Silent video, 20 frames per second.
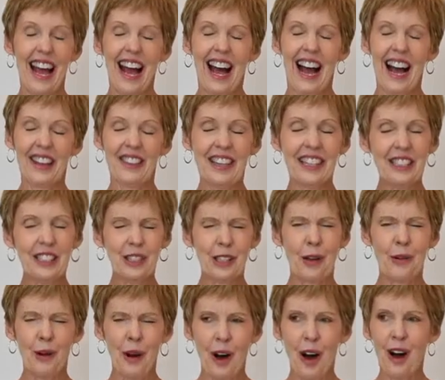I think
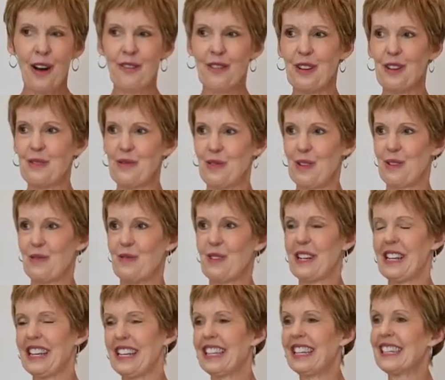so often when
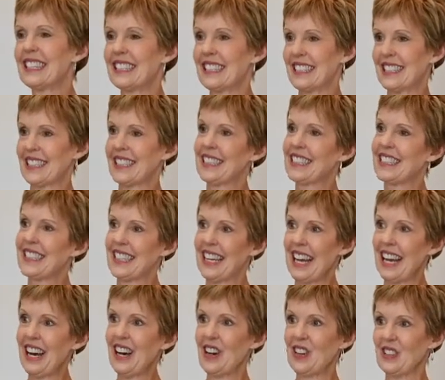we sit
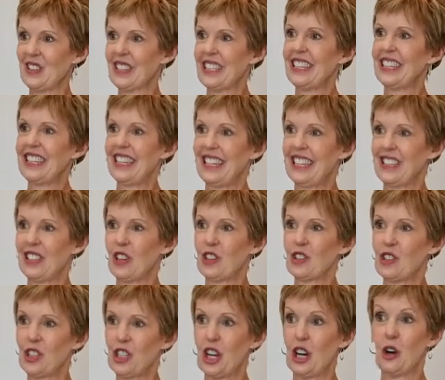down in our
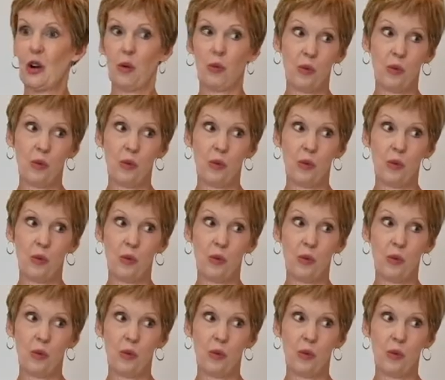chair,